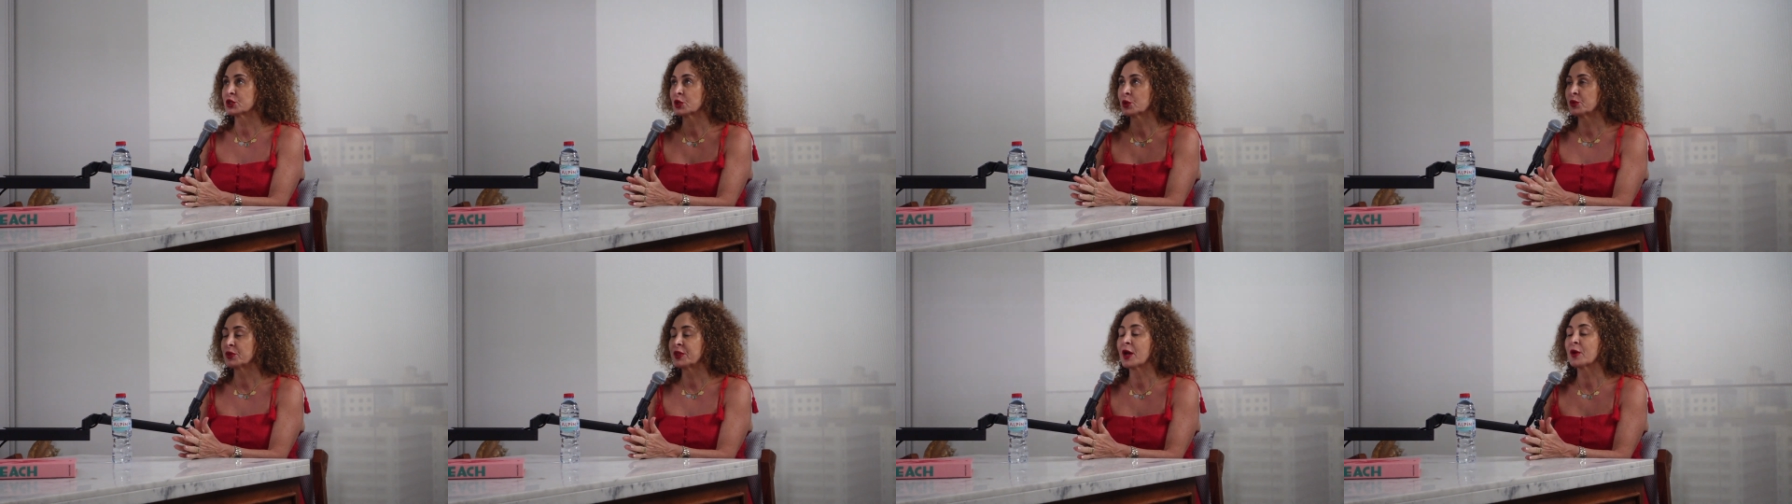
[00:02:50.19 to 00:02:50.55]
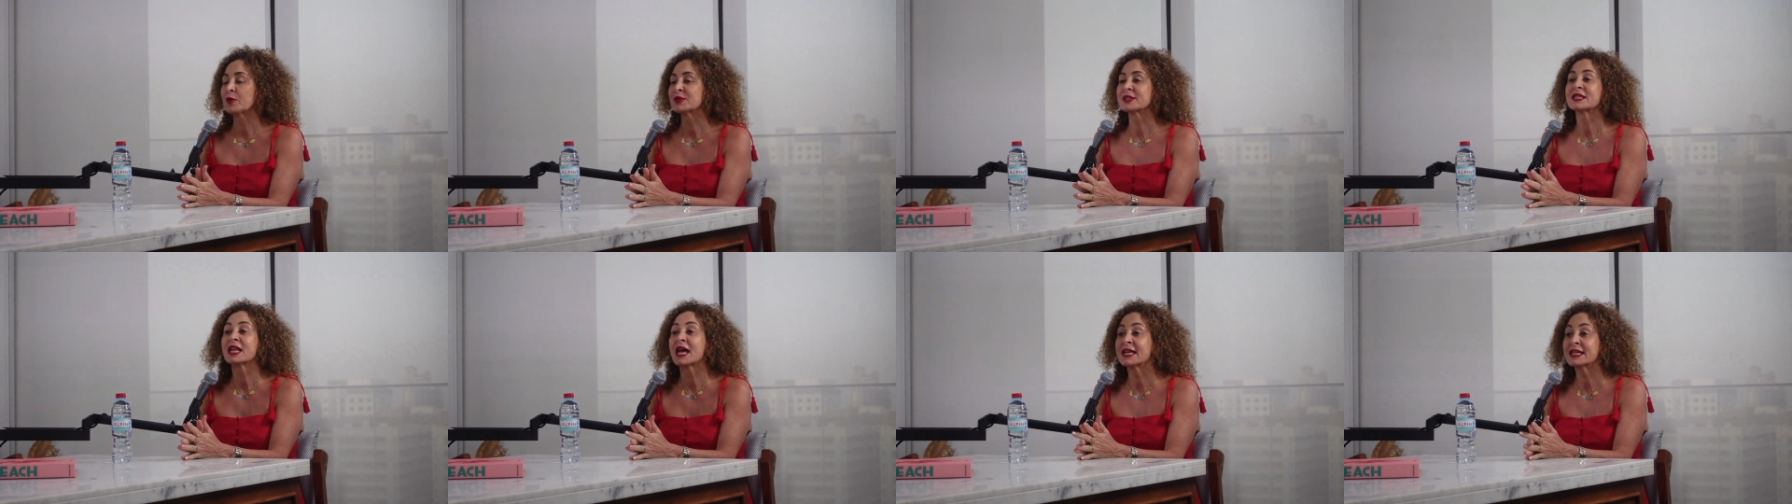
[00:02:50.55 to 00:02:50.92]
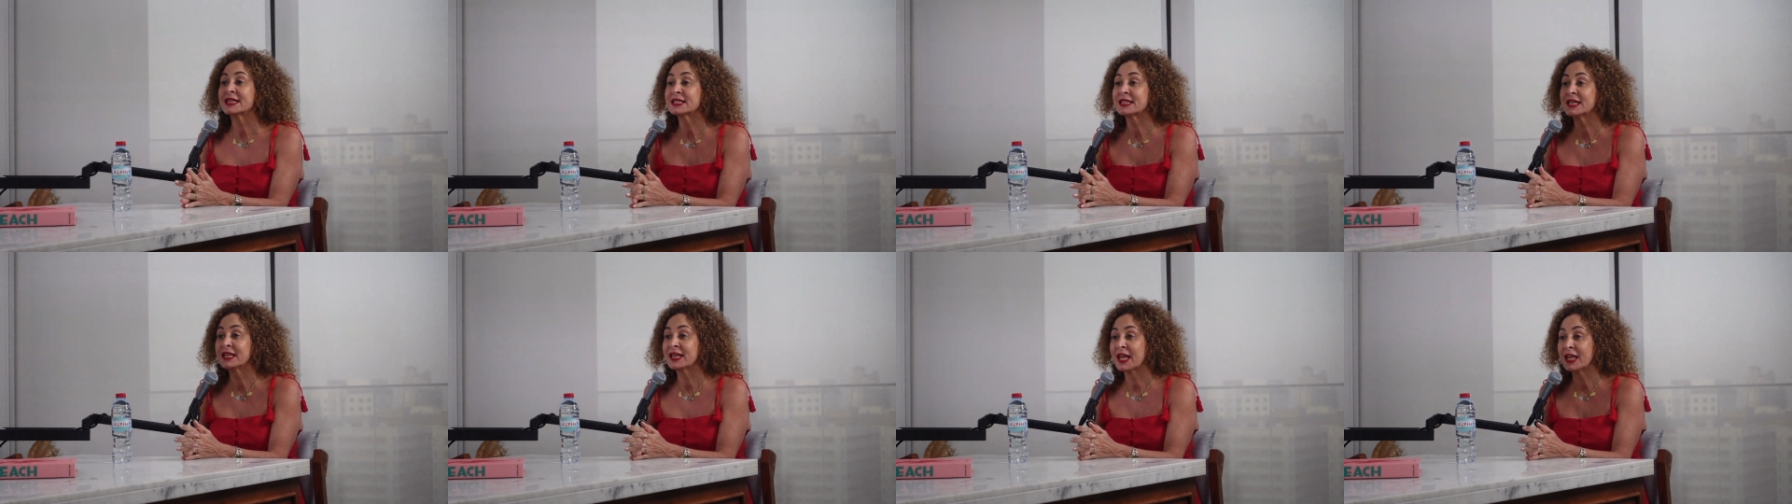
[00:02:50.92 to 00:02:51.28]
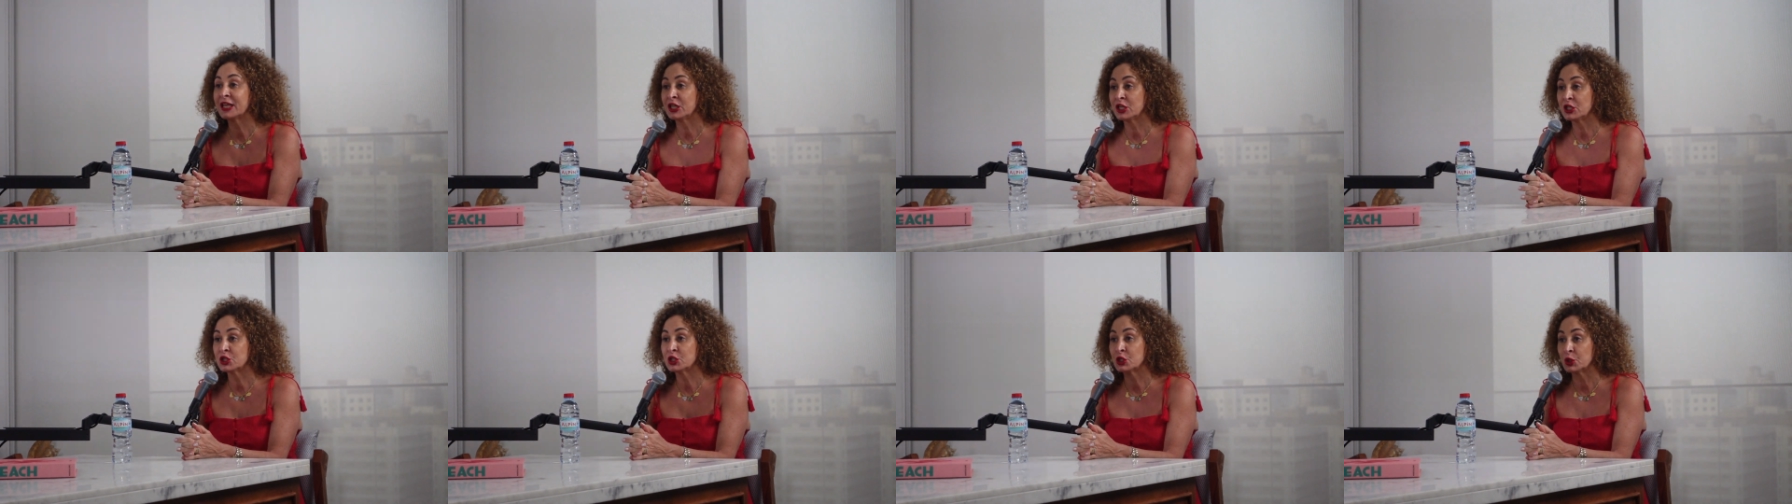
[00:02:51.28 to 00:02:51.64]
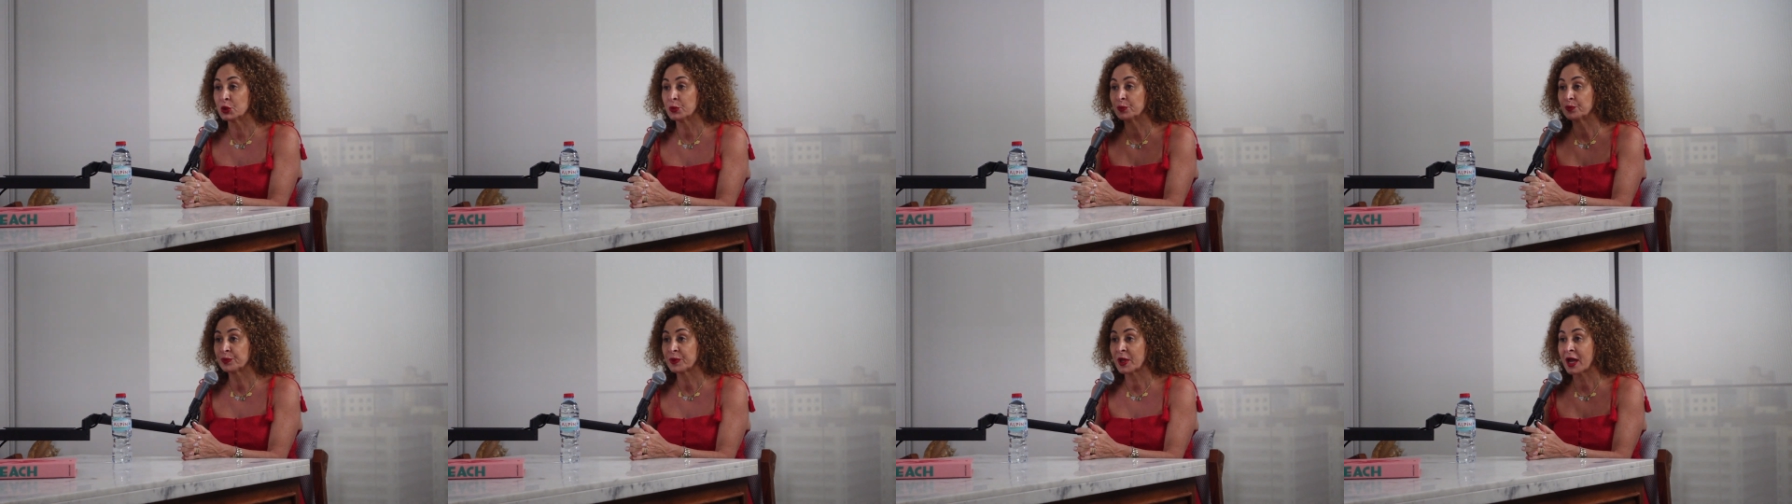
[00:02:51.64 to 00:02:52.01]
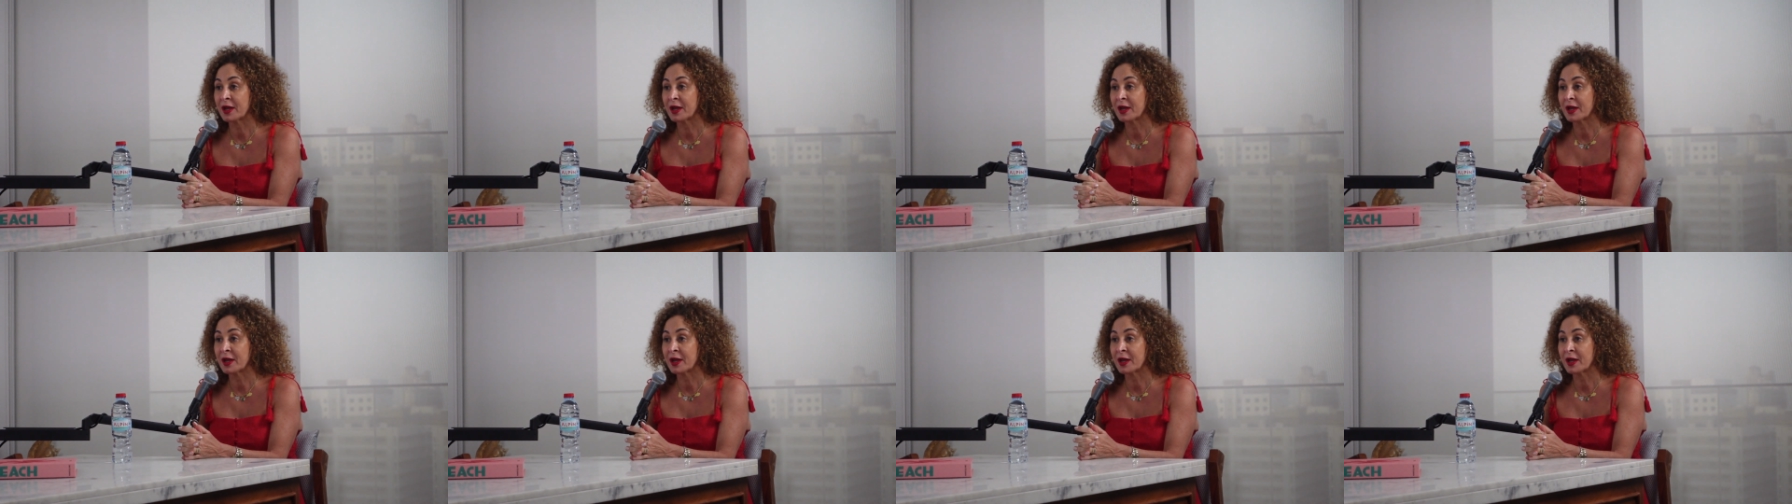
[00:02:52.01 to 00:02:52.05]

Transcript: So that was 1982.